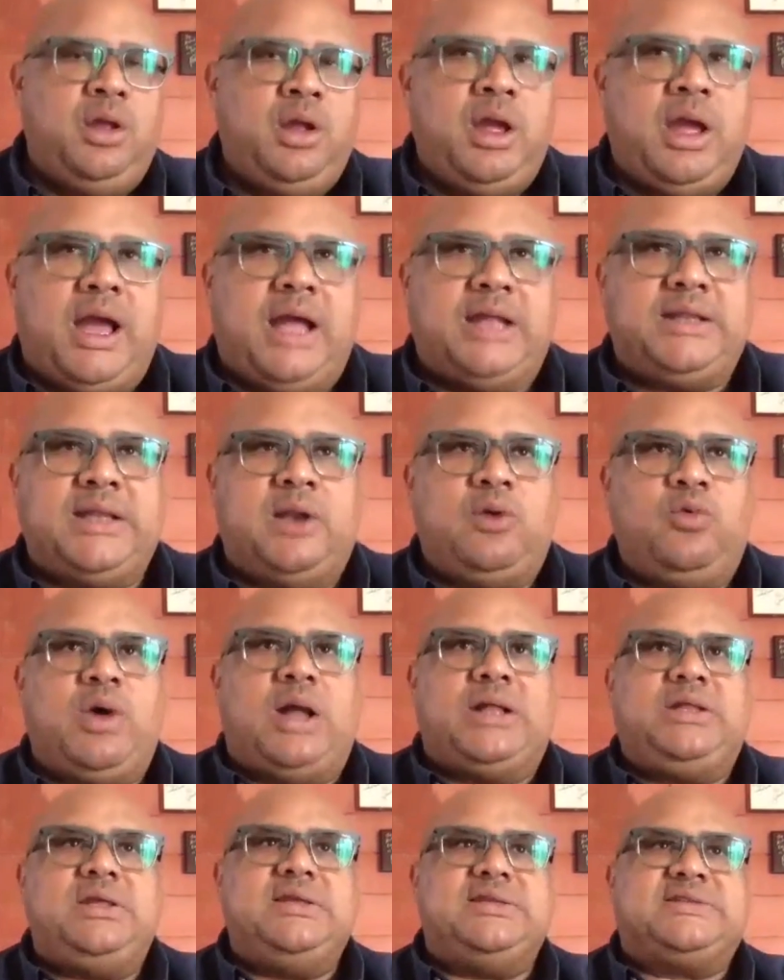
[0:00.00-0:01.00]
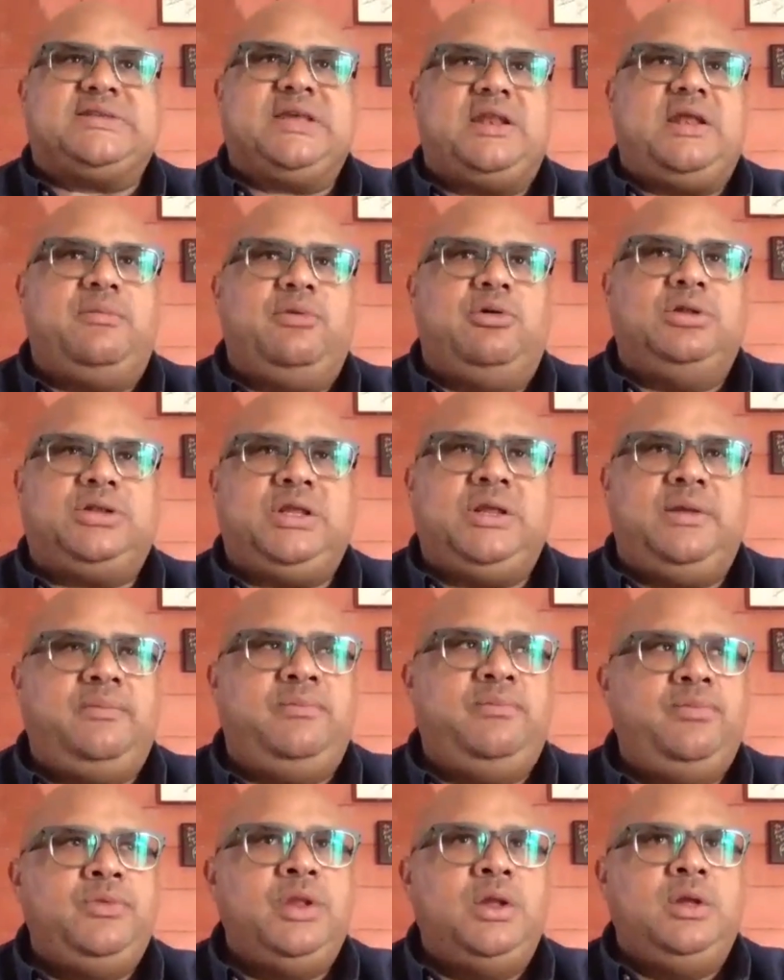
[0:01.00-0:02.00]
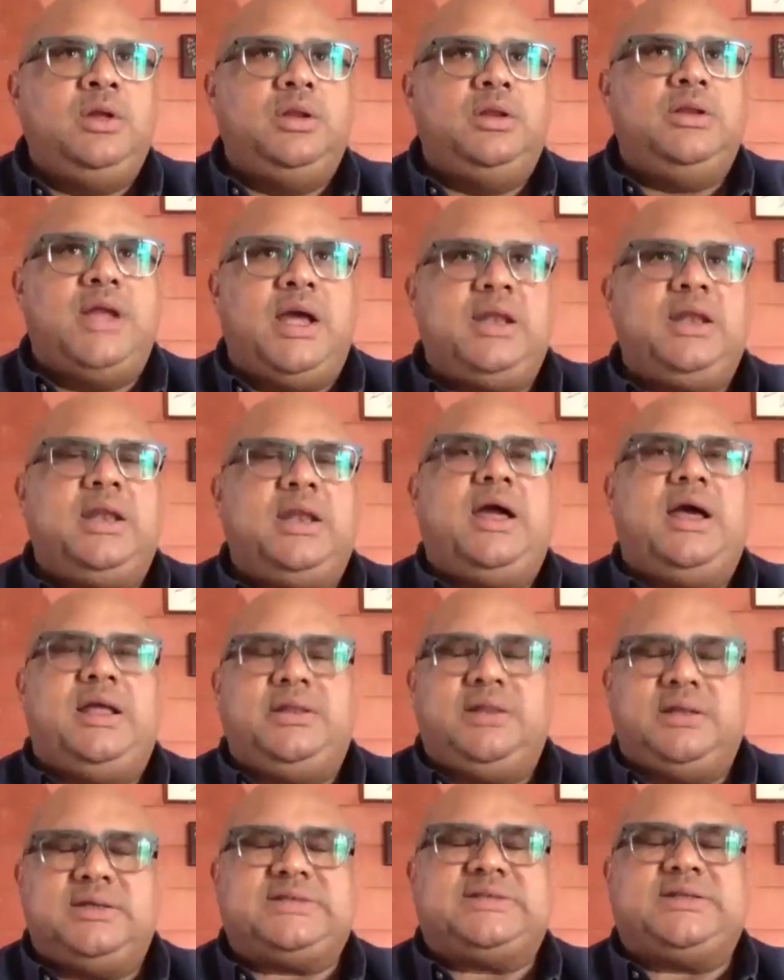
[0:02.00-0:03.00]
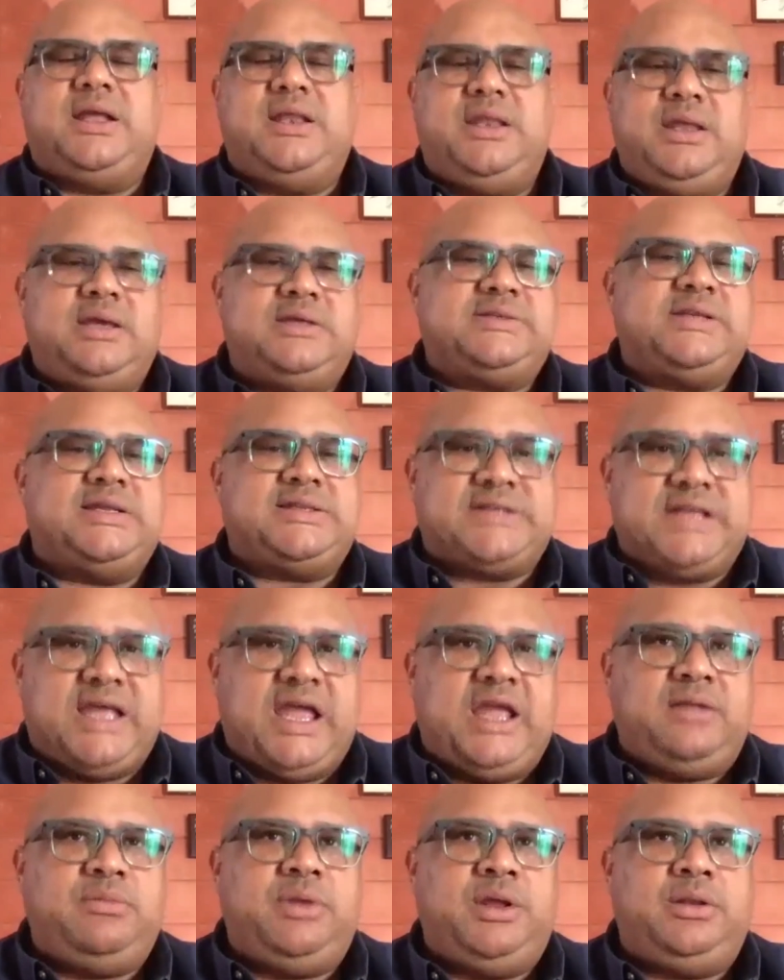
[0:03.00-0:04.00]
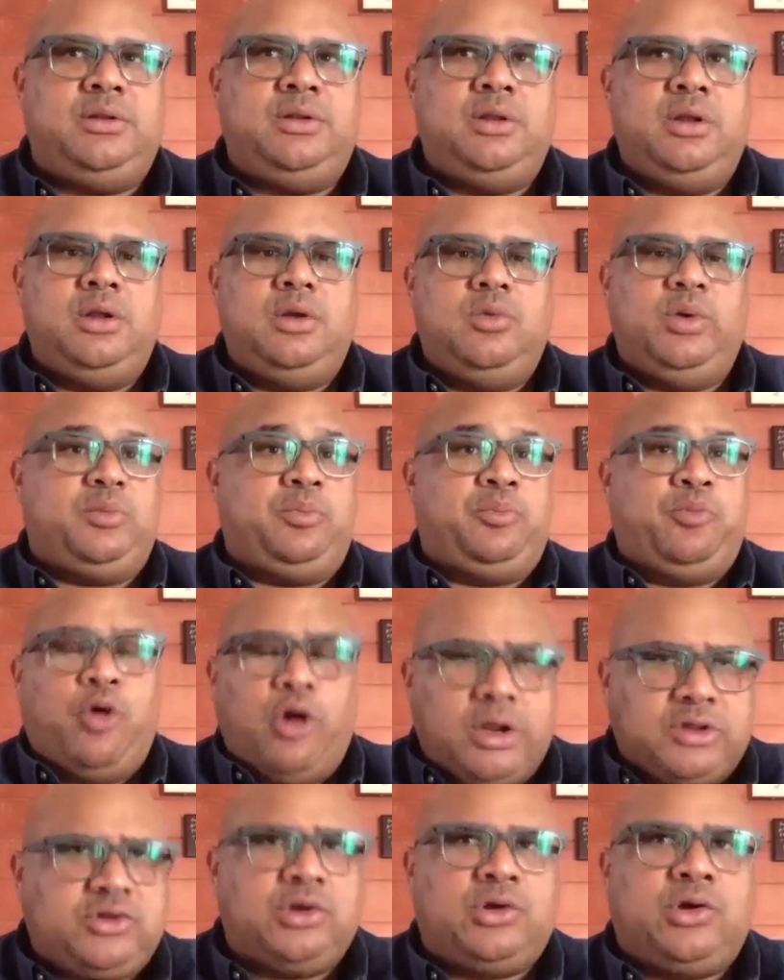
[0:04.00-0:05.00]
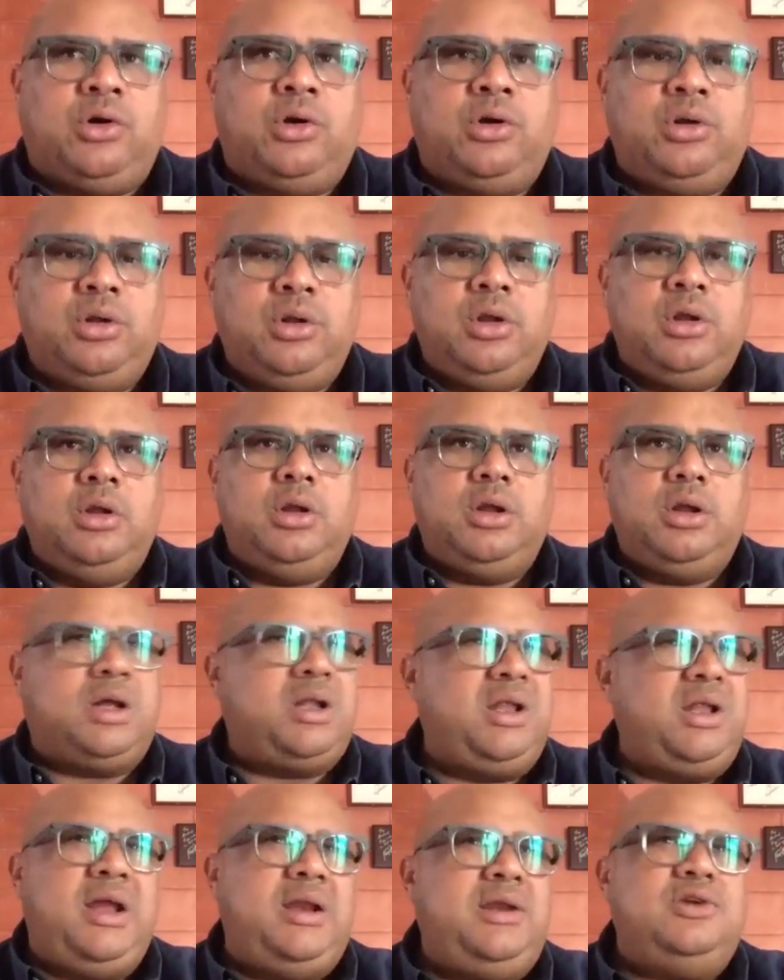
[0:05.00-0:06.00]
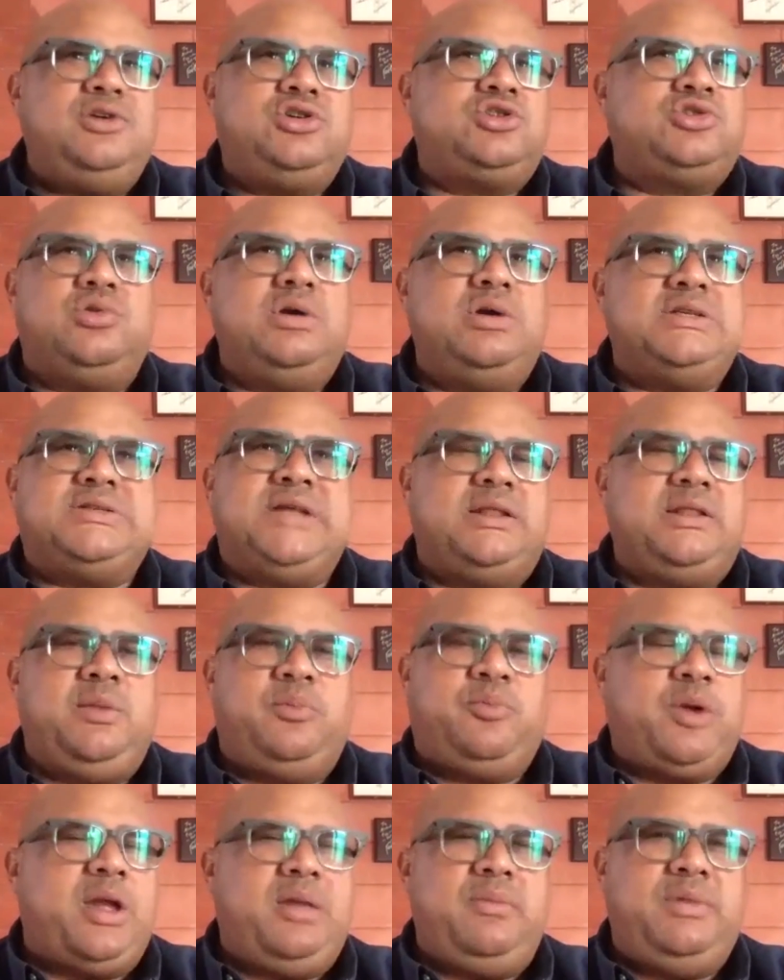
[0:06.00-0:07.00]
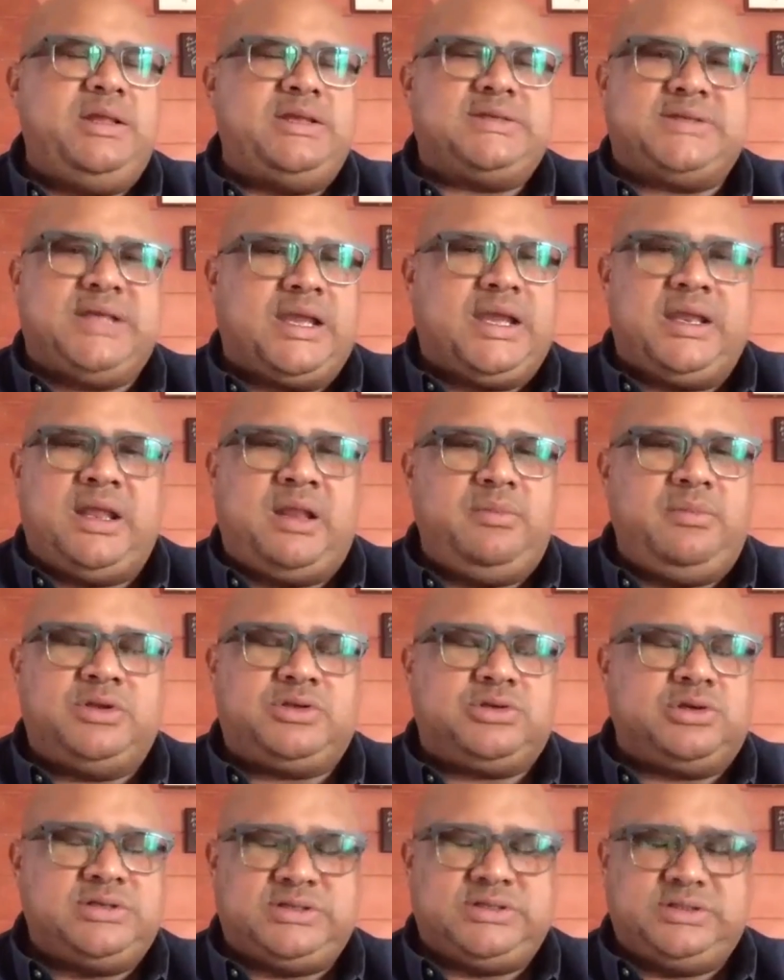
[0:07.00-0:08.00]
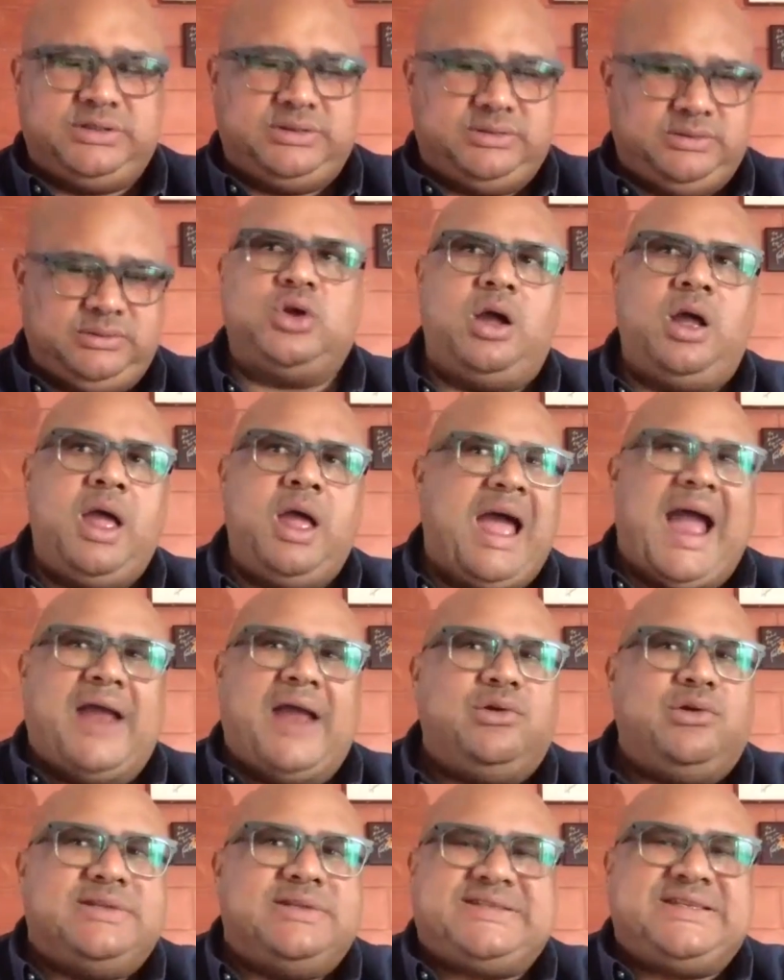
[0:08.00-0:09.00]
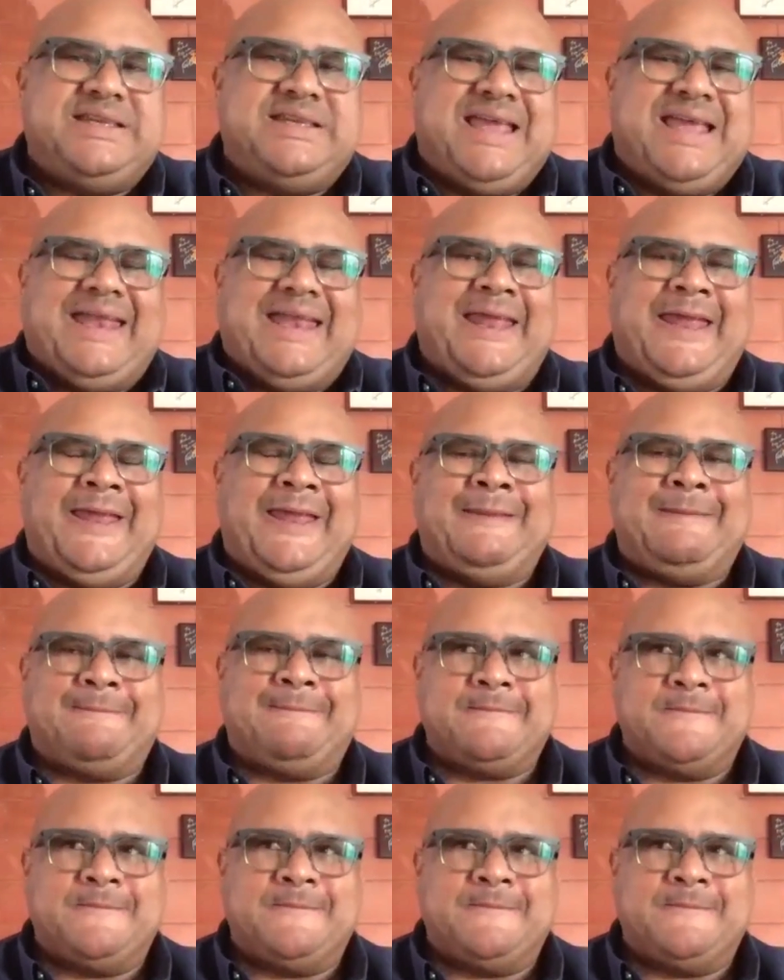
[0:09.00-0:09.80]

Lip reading: and that what he said about him not understanding his assignment with Portico clearly shows that the Prime Minister cannot be trusted. I don't see any